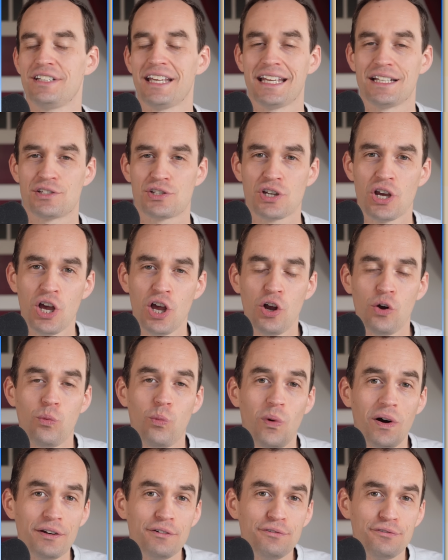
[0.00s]
dates.
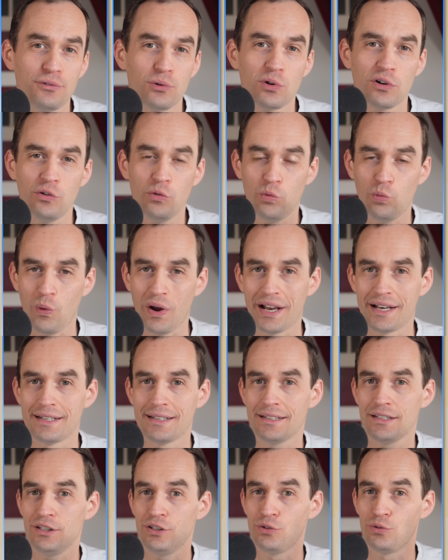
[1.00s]
One for
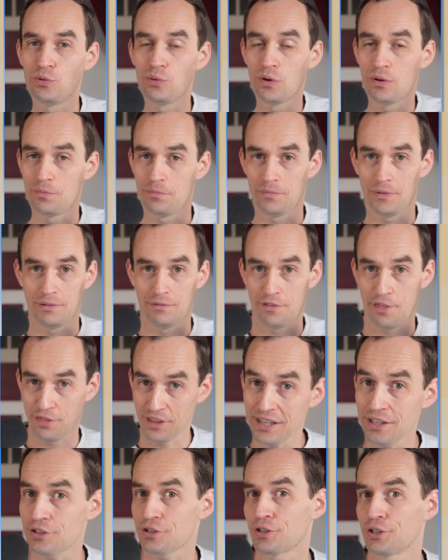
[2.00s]
when you
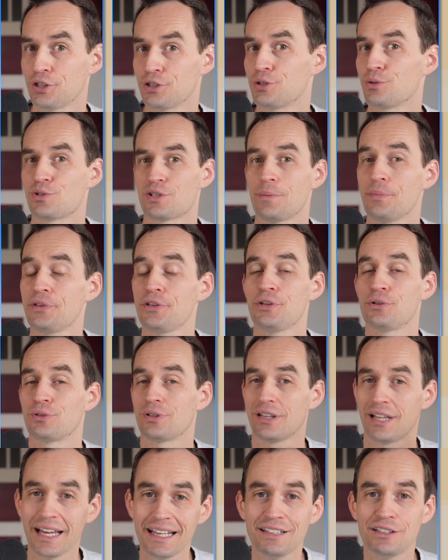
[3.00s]
think you're going to do something, you'd
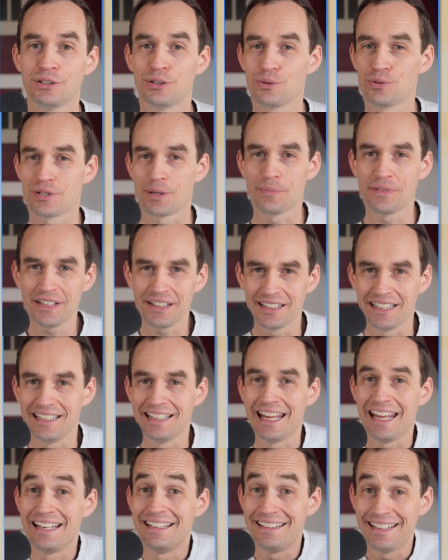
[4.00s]
like to do something, an
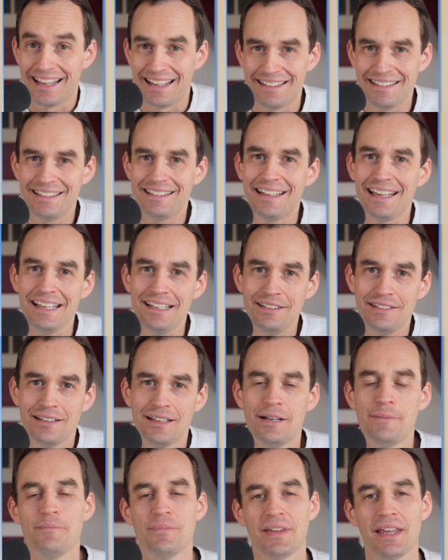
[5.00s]
intent date,
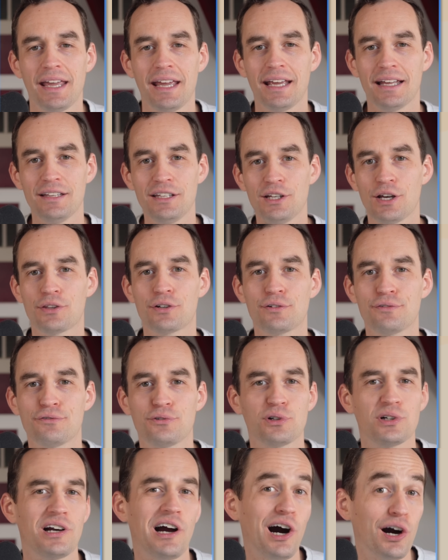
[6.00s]
and the other
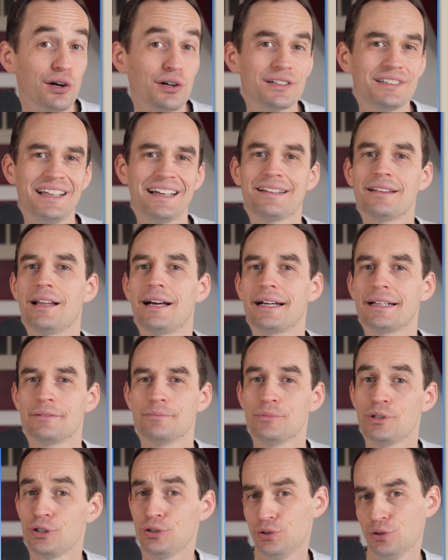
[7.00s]
for a hard deadline,
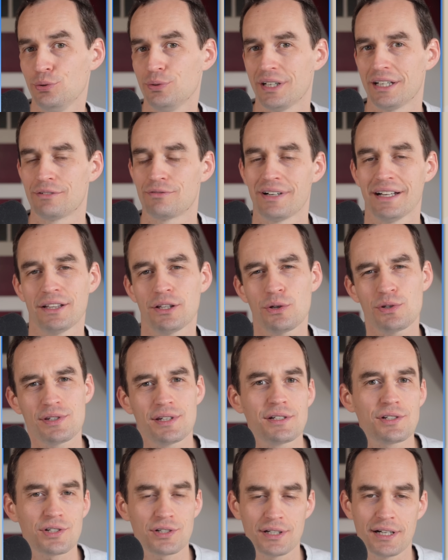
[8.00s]
a due date, right? Those
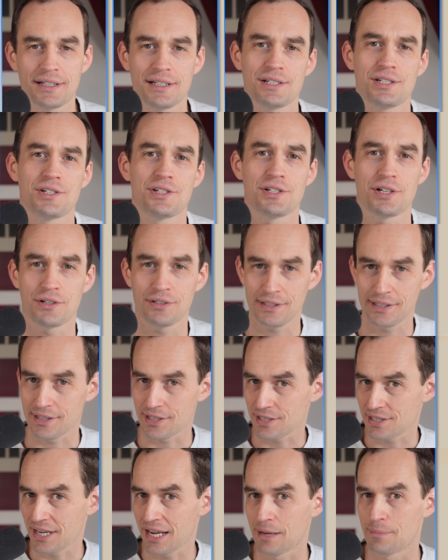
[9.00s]
things are not necessarily the
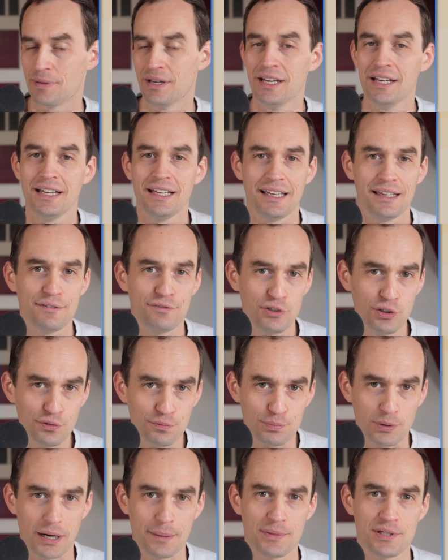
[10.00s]
same. If you've
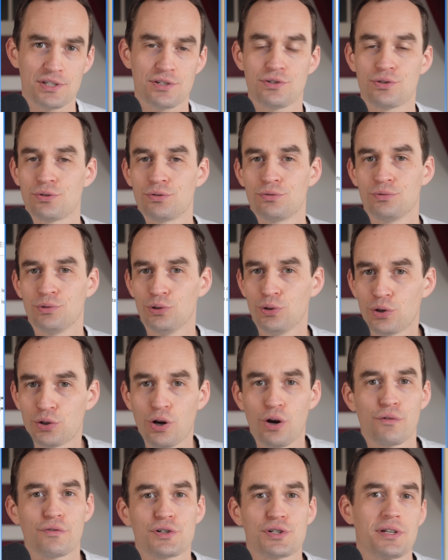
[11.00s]
promised to look
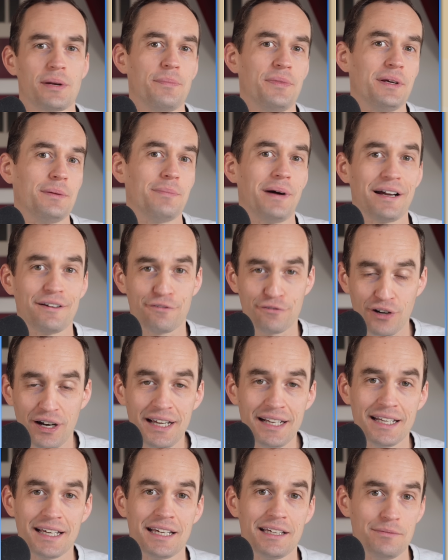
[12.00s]
over something by
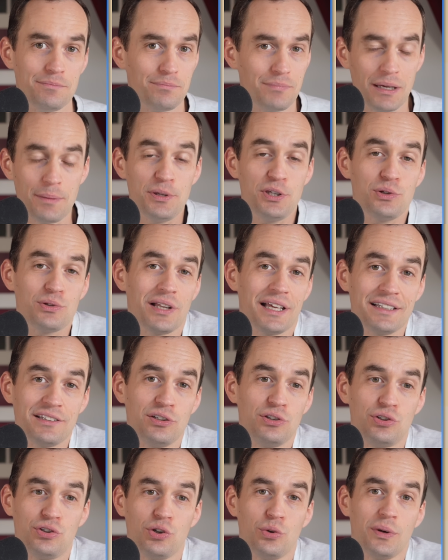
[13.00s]
Friday, maybe you'd like to
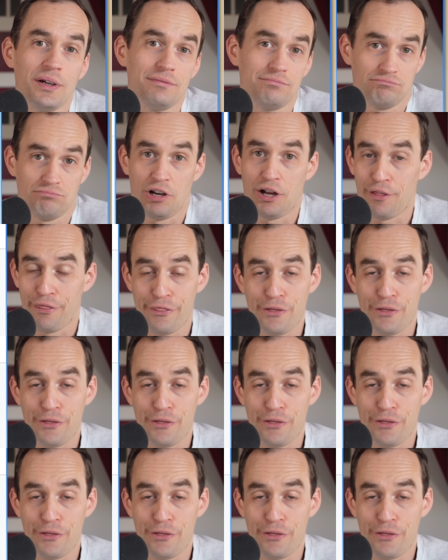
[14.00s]
do it on